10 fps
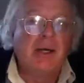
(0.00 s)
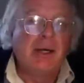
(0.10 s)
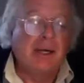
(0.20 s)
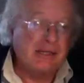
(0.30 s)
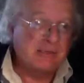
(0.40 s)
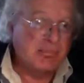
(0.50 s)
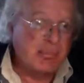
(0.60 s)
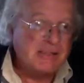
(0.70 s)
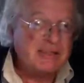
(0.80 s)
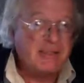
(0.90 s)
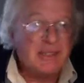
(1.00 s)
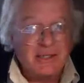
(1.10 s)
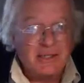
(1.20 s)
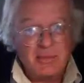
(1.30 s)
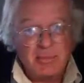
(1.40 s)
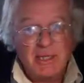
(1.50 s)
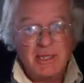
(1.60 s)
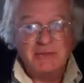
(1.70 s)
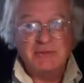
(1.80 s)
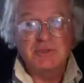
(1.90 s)
And it's basically going to be because
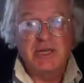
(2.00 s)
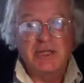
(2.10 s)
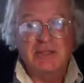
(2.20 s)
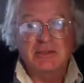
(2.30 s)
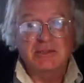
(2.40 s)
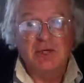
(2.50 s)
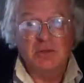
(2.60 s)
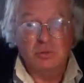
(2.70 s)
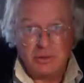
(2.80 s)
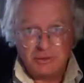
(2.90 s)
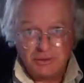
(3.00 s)
of China's aggression